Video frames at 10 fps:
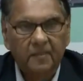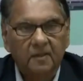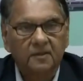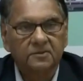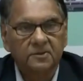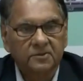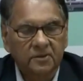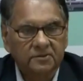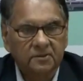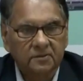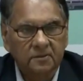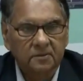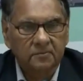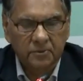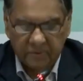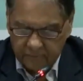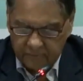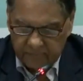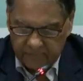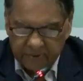This discussion with
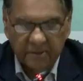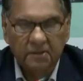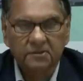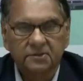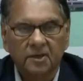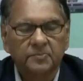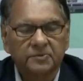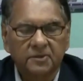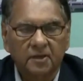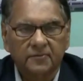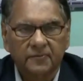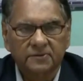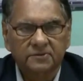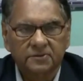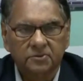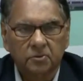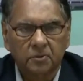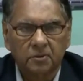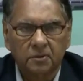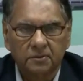Mr. Ghanshyam Prasad, first his
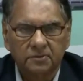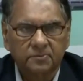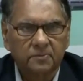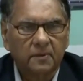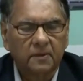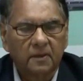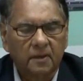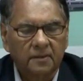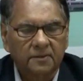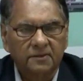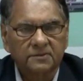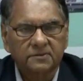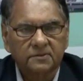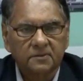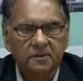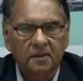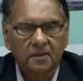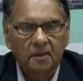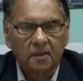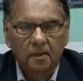own address,
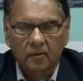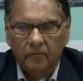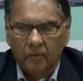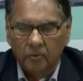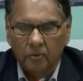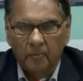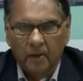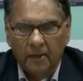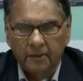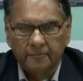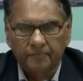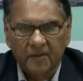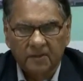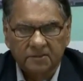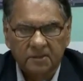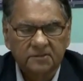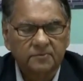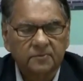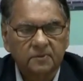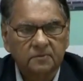followed by
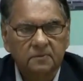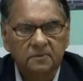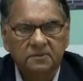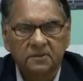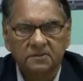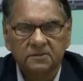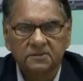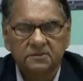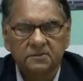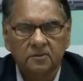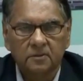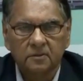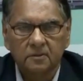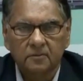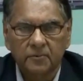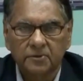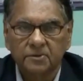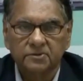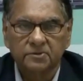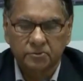extensive discussions on
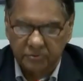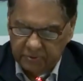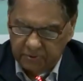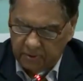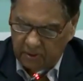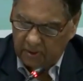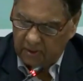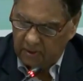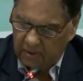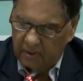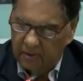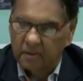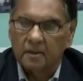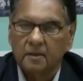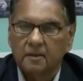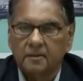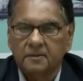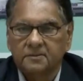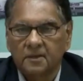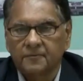various issues,
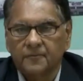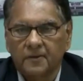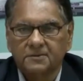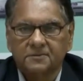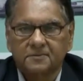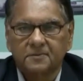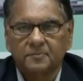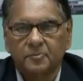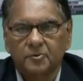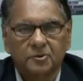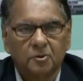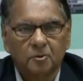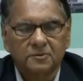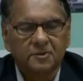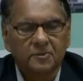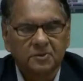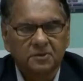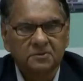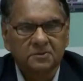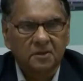itself has put the whole
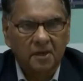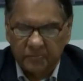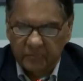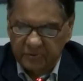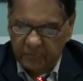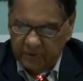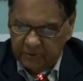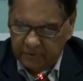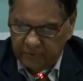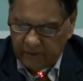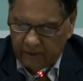subject in the right perspective.